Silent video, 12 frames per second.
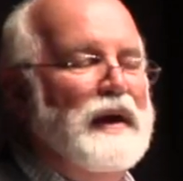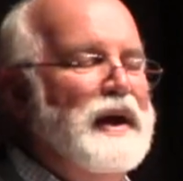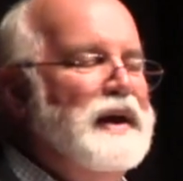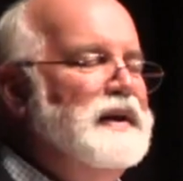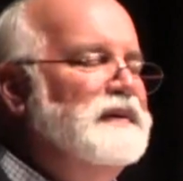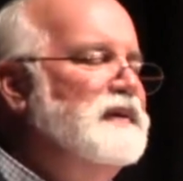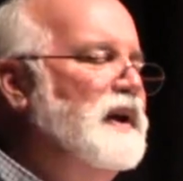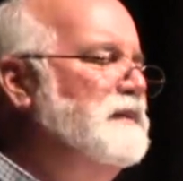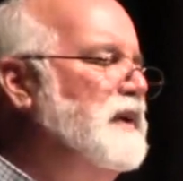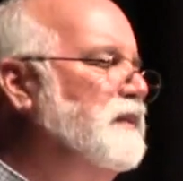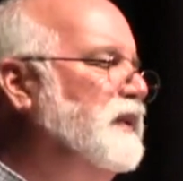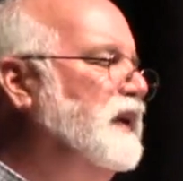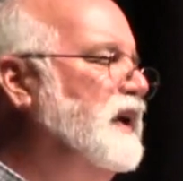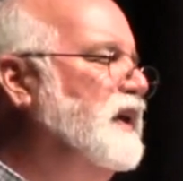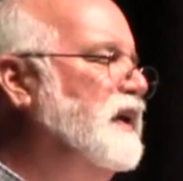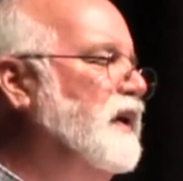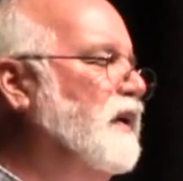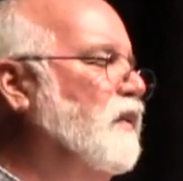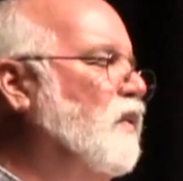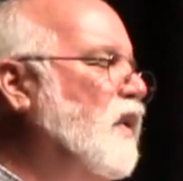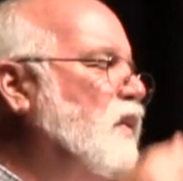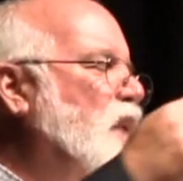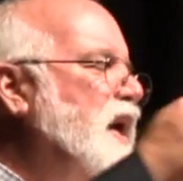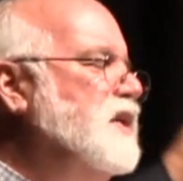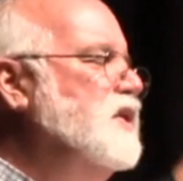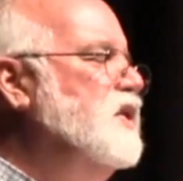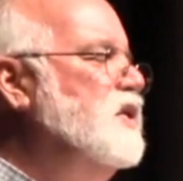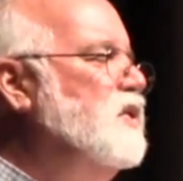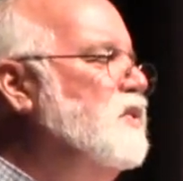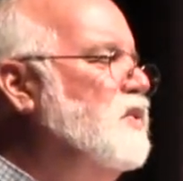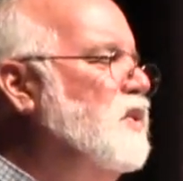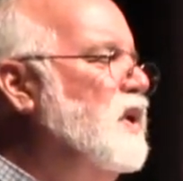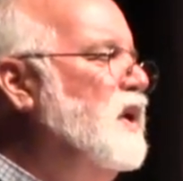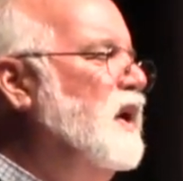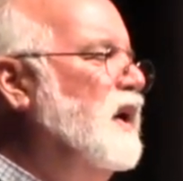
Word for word: And he said, I'm not really clear. When do you